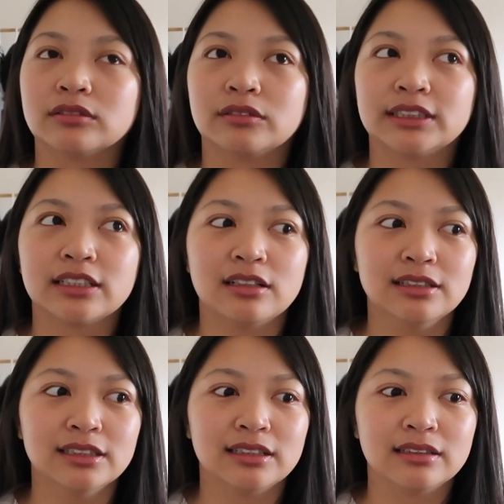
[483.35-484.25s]
what's it
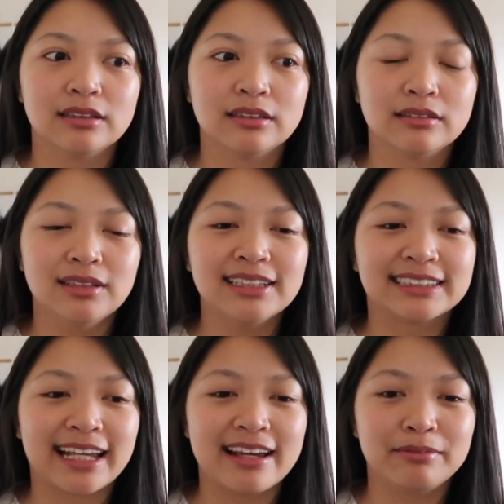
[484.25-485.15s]
called? Not
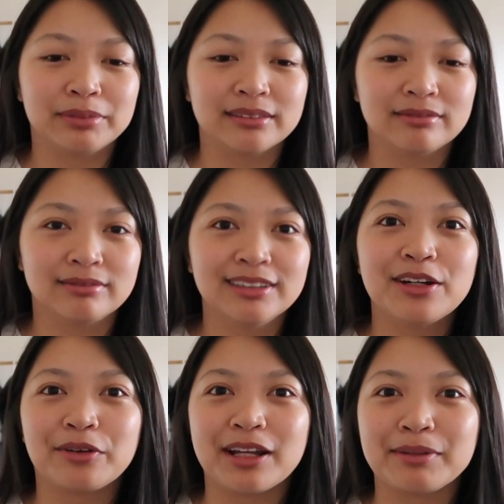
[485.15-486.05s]
scam, but you
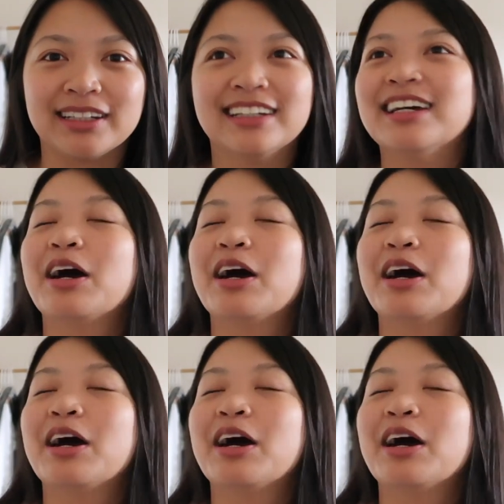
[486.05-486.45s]
know what I mean.